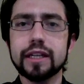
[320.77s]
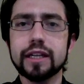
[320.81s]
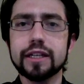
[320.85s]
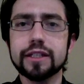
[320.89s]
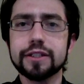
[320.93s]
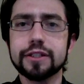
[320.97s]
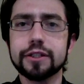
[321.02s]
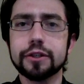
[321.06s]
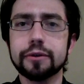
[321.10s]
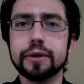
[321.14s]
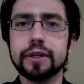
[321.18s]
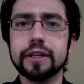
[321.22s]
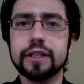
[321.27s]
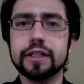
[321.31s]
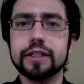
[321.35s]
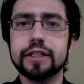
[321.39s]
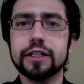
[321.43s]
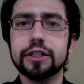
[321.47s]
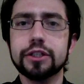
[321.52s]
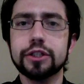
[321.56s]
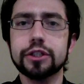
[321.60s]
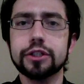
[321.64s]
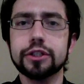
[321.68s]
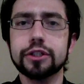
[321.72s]
And so in
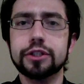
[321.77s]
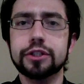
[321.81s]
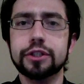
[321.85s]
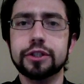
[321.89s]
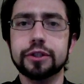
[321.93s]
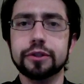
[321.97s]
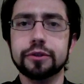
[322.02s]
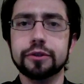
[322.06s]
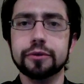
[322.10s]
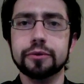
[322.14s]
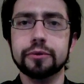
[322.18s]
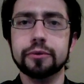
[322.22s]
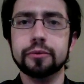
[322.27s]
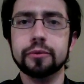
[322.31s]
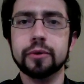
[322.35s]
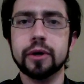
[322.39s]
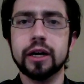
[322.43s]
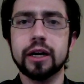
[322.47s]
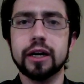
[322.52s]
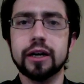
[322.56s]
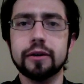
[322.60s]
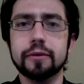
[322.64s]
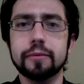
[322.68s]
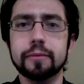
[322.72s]
addition to
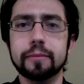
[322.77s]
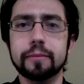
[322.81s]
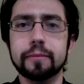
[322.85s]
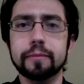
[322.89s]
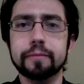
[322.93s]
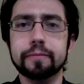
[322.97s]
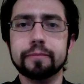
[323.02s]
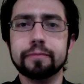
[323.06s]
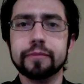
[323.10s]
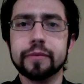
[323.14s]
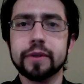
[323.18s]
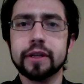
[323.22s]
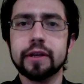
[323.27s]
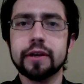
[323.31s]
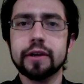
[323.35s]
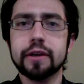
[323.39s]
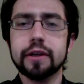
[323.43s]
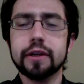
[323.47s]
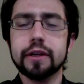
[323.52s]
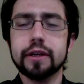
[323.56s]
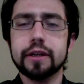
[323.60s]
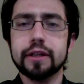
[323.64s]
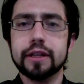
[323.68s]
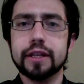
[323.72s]

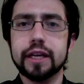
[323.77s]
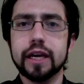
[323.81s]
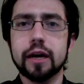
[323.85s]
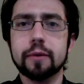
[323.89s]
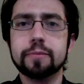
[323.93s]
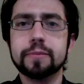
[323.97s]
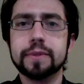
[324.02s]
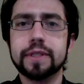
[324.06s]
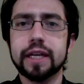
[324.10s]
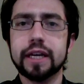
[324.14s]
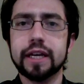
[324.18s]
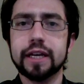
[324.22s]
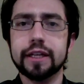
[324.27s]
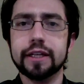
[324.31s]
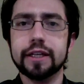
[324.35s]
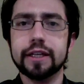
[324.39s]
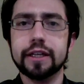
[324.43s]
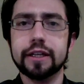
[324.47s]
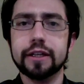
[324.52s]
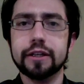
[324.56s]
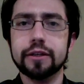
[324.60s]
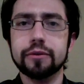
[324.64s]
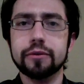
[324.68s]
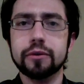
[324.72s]
the
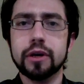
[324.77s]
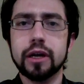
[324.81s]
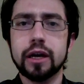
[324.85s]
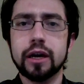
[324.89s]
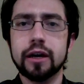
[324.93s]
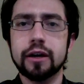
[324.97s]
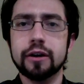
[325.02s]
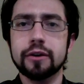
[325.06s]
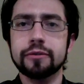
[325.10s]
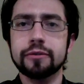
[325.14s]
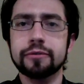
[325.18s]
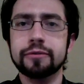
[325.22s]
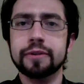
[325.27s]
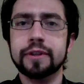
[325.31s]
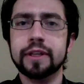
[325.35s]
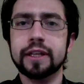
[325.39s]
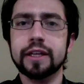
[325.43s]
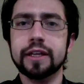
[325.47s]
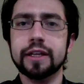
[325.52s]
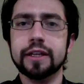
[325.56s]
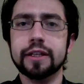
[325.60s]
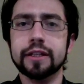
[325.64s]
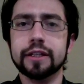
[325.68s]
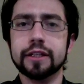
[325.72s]
updating of
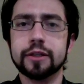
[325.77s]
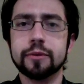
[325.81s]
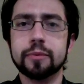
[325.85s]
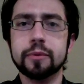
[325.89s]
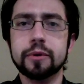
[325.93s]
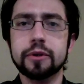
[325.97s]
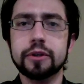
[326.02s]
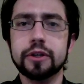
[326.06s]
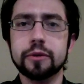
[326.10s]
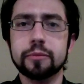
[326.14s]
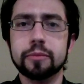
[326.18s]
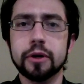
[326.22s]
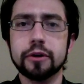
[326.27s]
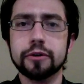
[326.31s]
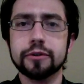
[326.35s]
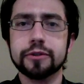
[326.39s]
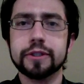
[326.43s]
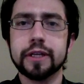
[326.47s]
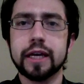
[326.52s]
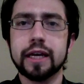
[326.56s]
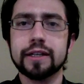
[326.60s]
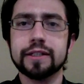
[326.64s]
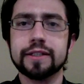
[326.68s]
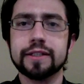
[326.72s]
the community
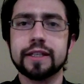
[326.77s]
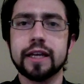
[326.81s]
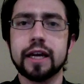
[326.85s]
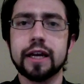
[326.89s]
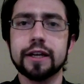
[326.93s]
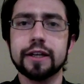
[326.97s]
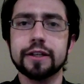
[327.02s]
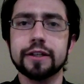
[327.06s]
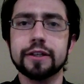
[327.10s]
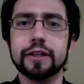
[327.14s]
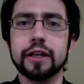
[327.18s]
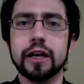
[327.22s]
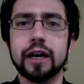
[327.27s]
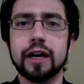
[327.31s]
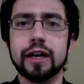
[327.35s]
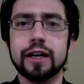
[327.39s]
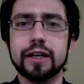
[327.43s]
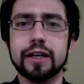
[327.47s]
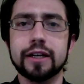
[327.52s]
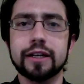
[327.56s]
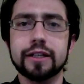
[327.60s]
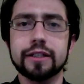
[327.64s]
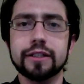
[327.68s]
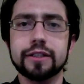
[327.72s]
posts, I decided
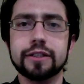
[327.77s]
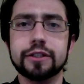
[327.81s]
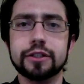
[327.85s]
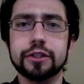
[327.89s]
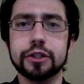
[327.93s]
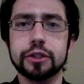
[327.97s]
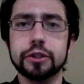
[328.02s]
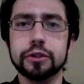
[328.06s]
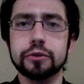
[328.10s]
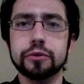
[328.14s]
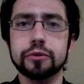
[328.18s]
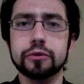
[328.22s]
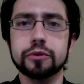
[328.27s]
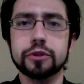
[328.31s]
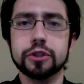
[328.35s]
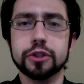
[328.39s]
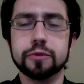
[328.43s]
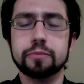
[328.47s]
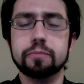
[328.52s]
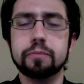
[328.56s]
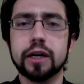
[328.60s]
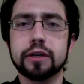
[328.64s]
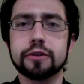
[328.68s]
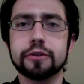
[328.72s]
to
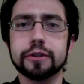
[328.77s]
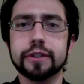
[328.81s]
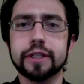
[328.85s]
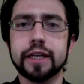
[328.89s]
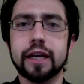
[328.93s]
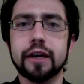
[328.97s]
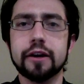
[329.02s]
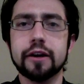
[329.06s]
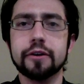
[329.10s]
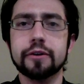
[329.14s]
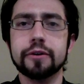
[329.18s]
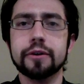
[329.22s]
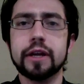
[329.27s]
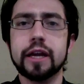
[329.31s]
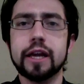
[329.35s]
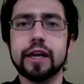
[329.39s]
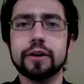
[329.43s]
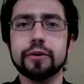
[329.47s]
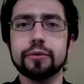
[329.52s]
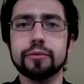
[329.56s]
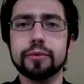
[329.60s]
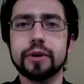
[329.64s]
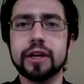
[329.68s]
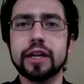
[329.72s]
just buckle down
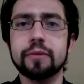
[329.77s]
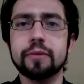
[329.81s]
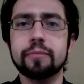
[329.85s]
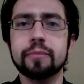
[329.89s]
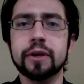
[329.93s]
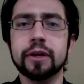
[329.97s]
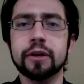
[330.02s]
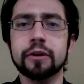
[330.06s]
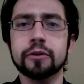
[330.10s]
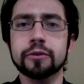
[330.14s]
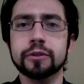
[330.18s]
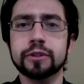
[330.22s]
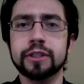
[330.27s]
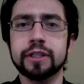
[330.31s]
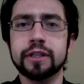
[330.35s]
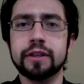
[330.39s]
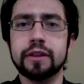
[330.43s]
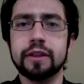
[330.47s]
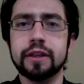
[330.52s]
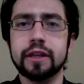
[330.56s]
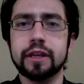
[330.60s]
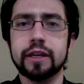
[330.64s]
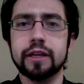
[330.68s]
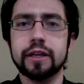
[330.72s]
and rebuild
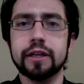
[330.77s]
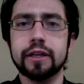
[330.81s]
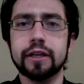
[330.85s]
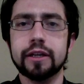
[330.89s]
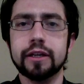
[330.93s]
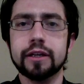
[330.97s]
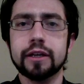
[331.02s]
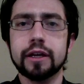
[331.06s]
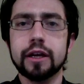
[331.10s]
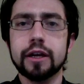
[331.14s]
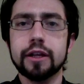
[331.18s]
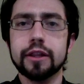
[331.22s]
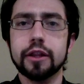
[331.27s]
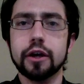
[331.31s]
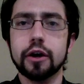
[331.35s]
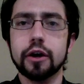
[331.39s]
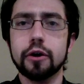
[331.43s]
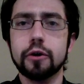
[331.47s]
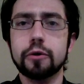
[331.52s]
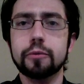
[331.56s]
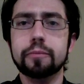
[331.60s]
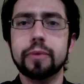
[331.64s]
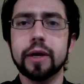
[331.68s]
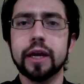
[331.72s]
the
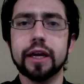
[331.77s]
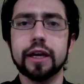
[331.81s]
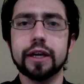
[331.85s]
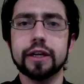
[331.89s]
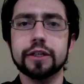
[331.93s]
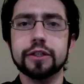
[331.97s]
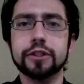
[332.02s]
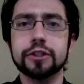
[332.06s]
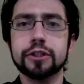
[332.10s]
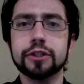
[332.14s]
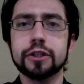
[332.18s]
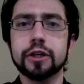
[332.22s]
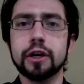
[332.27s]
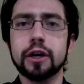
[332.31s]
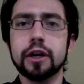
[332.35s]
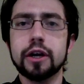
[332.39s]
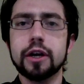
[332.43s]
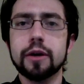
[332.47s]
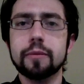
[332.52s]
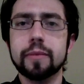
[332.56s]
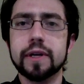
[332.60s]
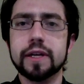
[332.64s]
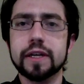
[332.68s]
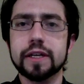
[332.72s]
homepage,
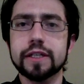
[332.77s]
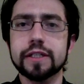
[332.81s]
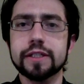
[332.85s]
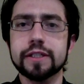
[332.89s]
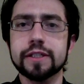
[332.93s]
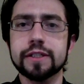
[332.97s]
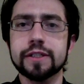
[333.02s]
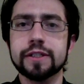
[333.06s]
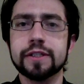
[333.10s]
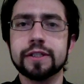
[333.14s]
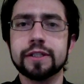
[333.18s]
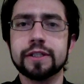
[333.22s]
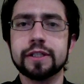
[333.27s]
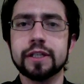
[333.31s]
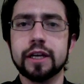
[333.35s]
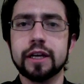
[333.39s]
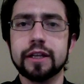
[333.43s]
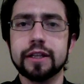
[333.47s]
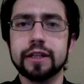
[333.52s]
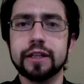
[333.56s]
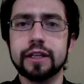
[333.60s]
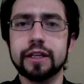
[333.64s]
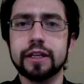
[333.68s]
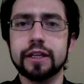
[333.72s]
because
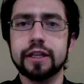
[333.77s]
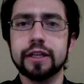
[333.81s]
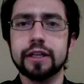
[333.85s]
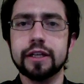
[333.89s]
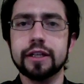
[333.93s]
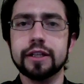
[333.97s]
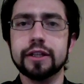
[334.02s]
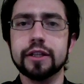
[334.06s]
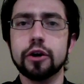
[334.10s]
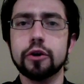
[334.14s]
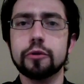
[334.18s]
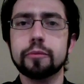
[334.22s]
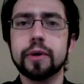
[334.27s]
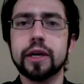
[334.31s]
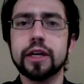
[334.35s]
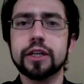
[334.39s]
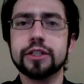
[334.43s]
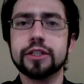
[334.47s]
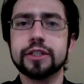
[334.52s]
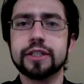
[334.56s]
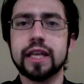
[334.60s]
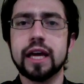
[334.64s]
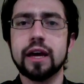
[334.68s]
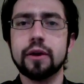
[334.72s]
the
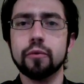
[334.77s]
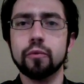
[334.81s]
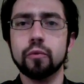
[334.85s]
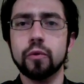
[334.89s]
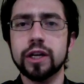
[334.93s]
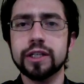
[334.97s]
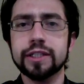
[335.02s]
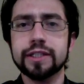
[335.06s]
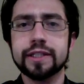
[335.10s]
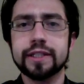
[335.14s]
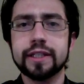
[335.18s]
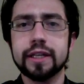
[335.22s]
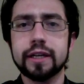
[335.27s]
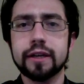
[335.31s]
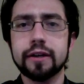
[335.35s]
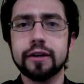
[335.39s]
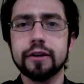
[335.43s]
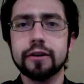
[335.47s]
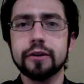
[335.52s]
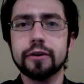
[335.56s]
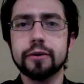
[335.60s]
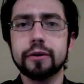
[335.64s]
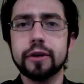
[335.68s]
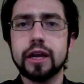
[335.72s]
homepage that was
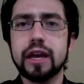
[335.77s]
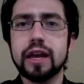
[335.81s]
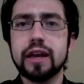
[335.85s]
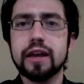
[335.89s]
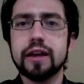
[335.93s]
there